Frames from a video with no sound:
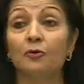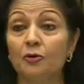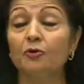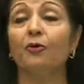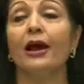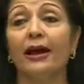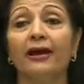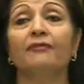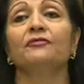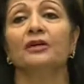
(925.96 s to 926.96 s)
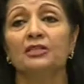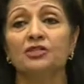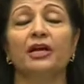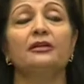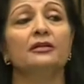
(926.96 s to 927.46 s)
You have
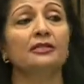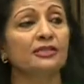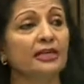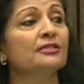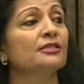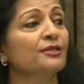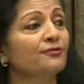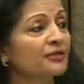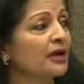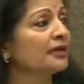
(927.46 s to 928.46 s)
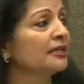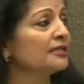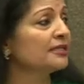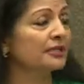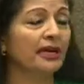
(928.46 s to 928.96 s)
gender-sensitive
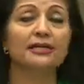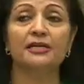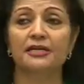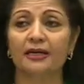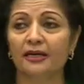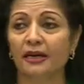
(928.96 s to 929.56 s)
targets and